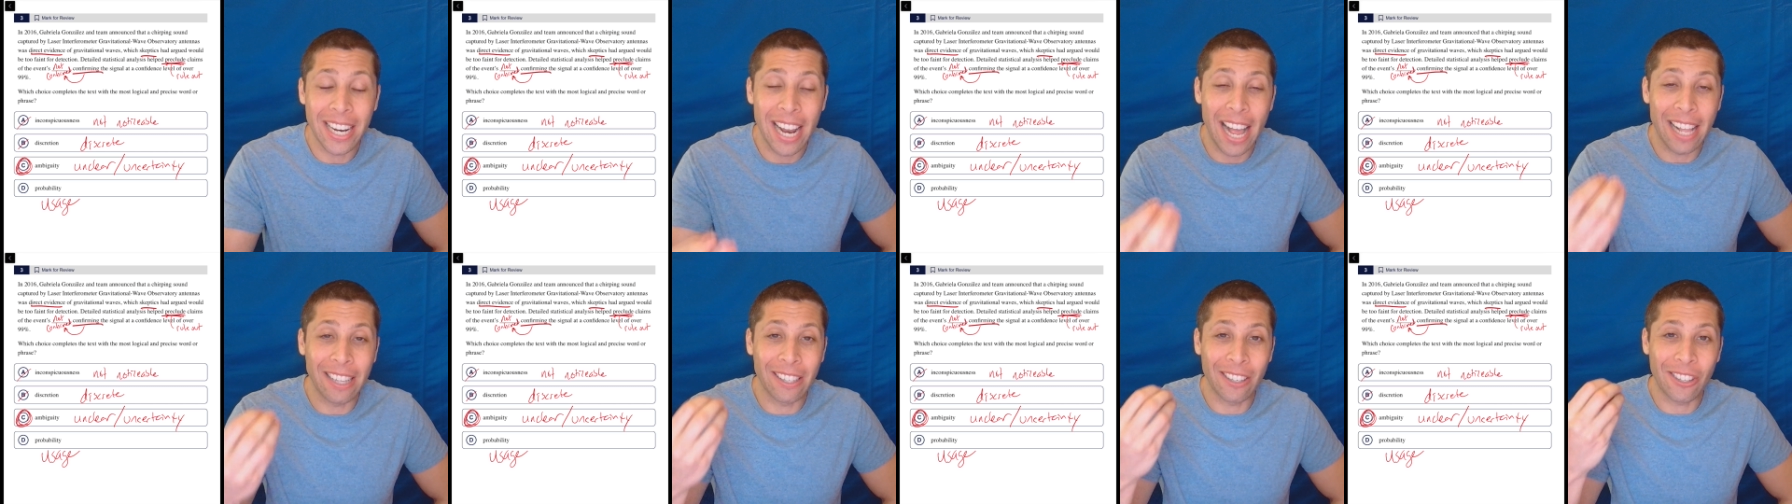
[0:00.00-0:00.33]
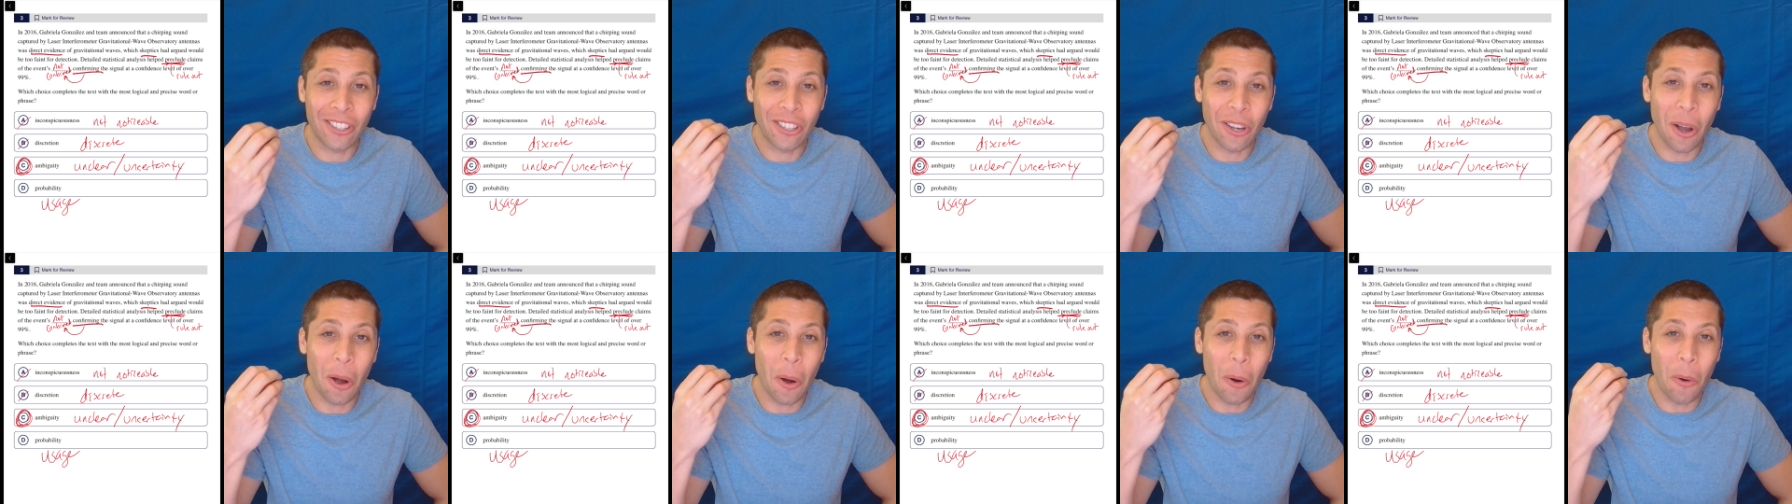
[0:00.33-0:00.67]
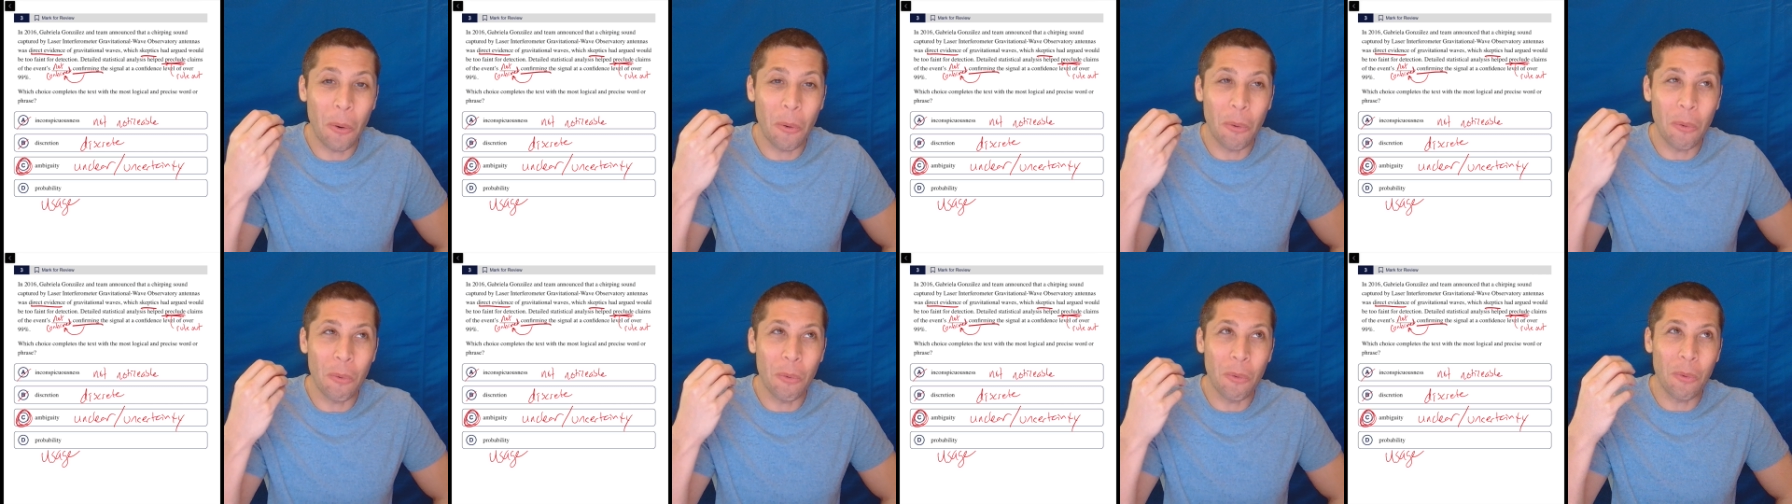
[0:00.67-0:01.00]
And
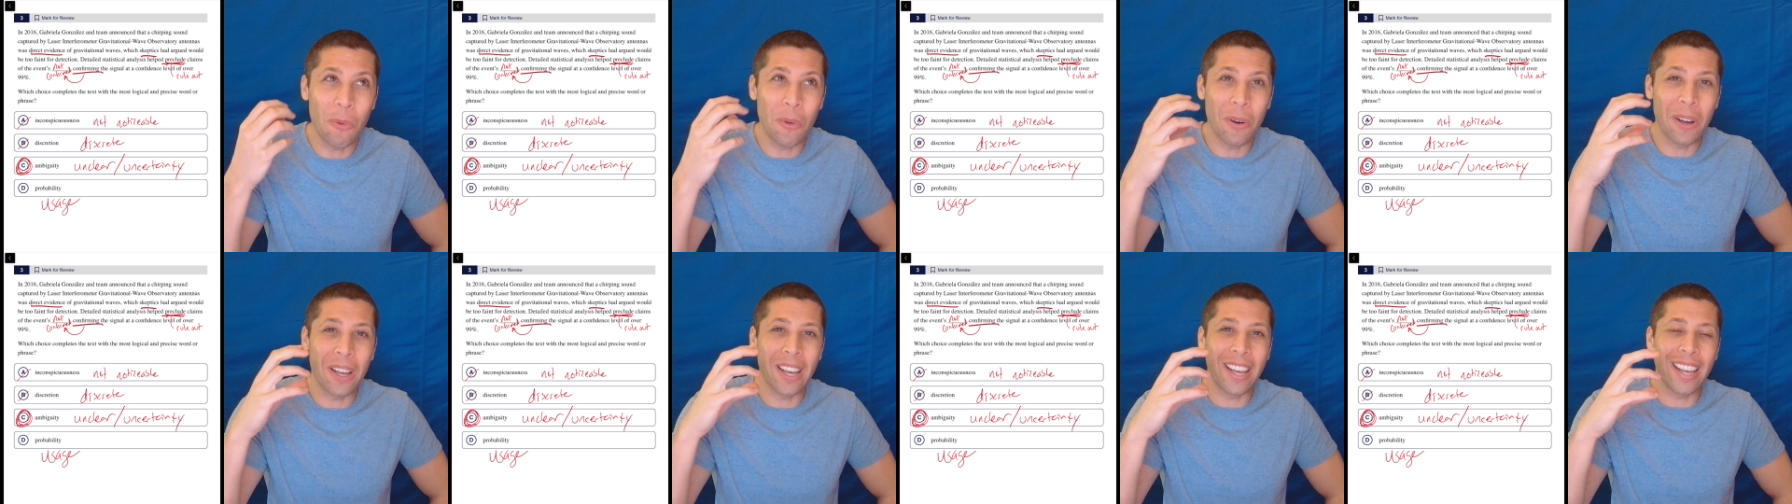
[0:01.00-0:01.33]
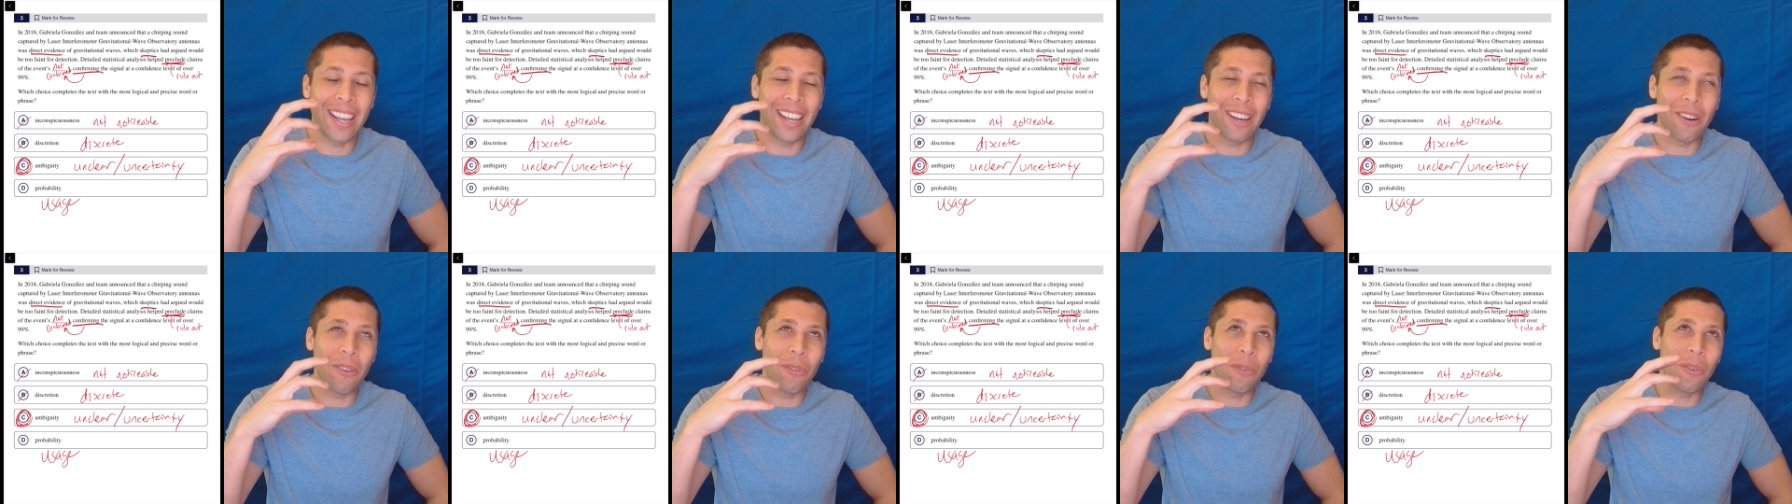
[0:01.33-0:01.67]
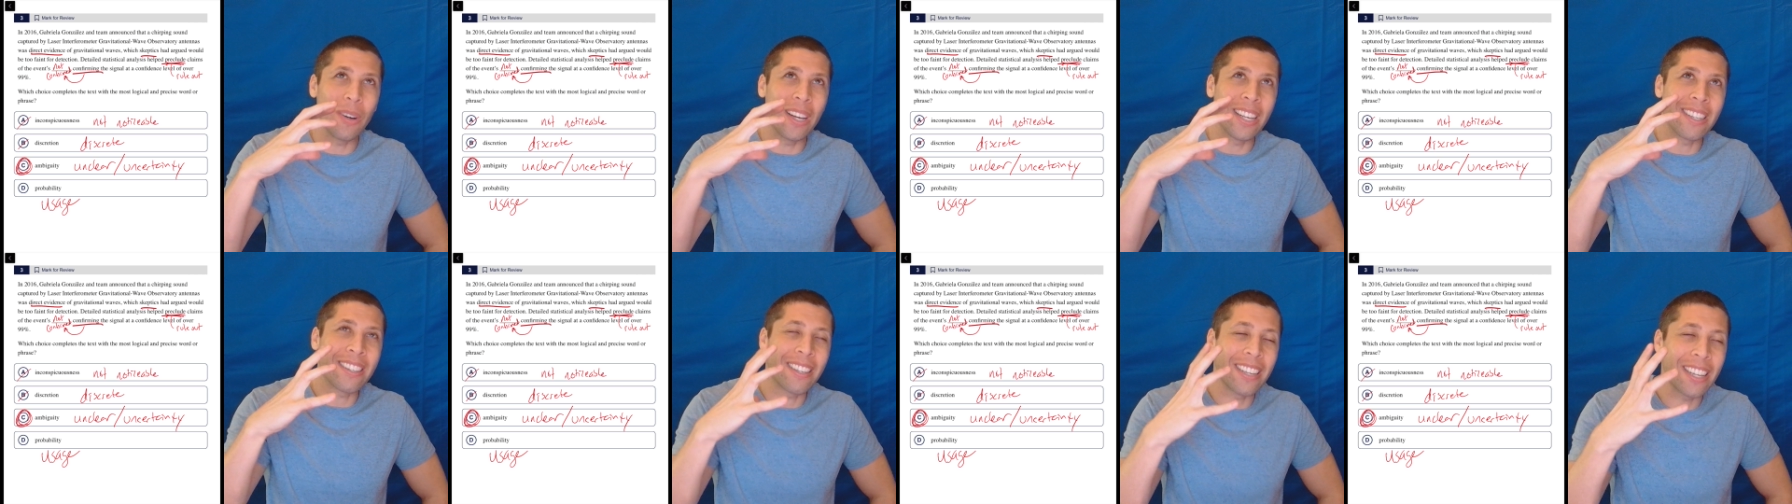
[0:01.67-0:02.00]
so
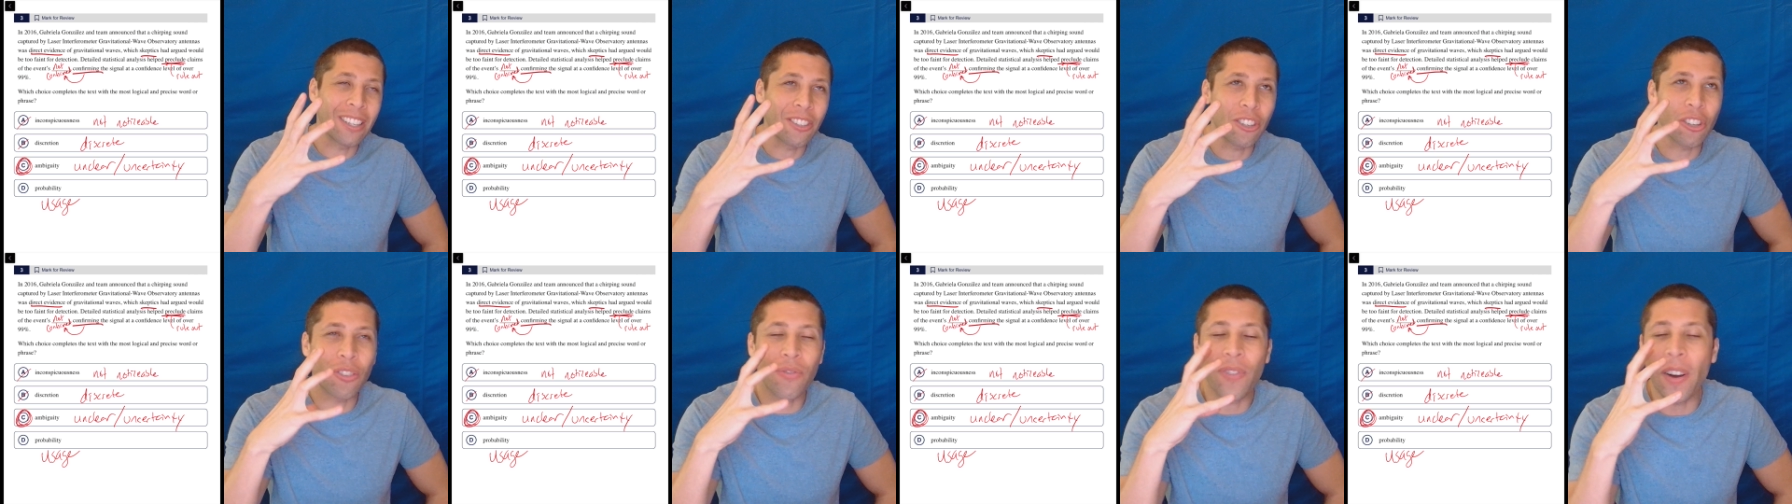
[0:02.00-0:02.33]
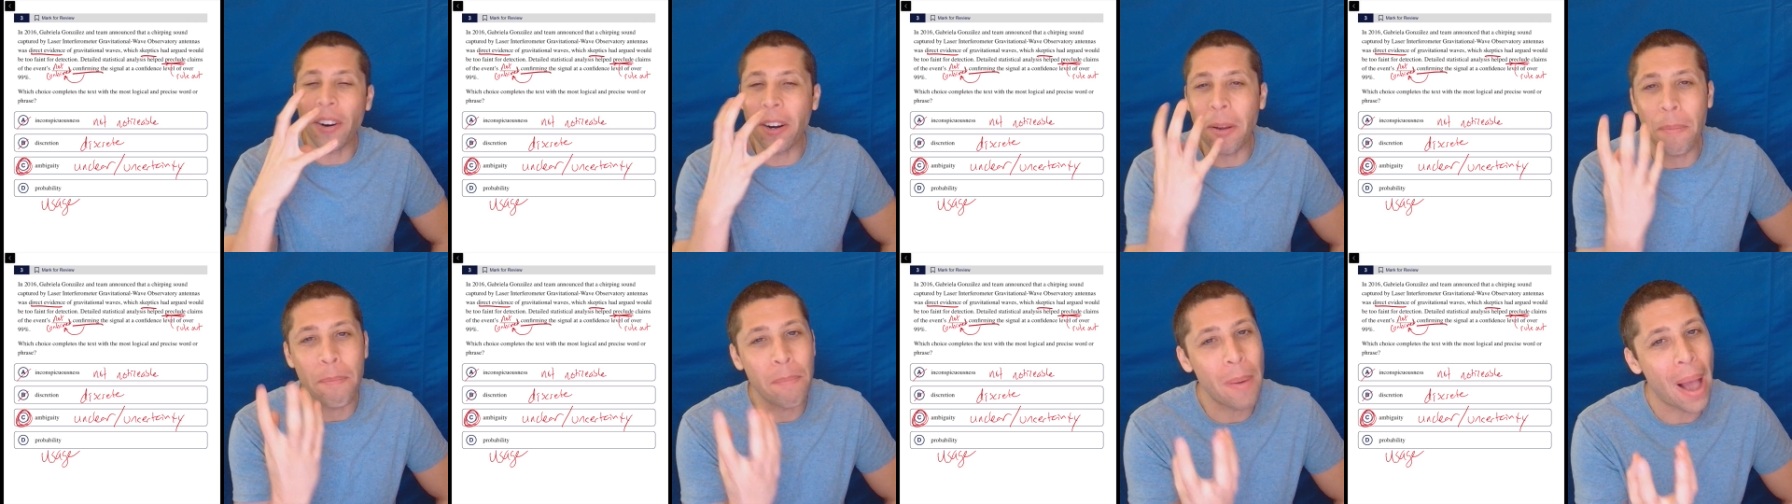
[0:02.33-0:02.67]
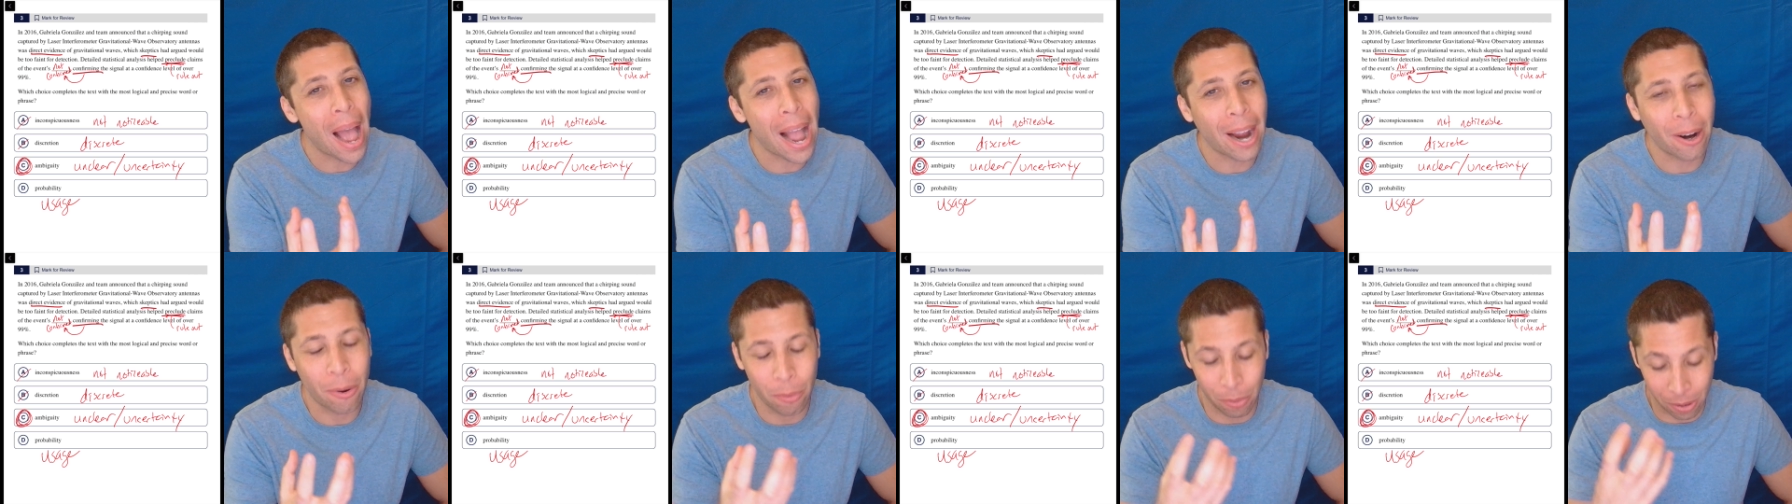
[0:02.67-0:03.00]
it's, it's just very
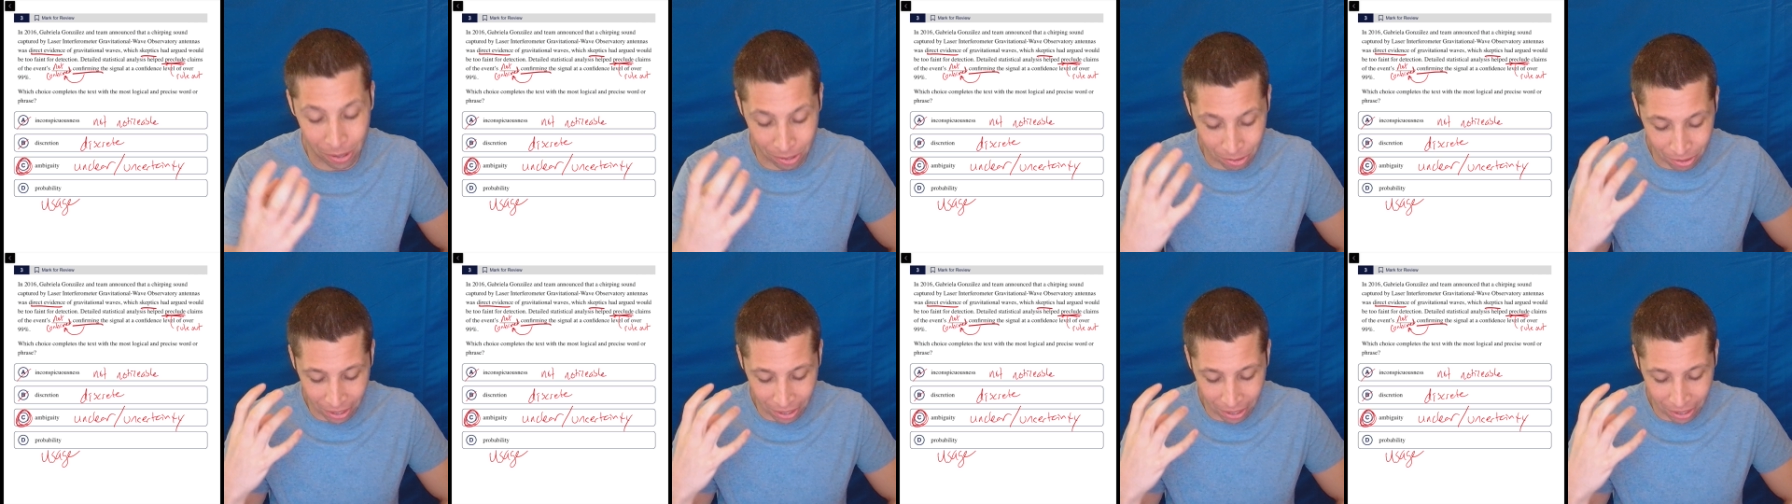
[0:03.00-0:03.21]
backwards.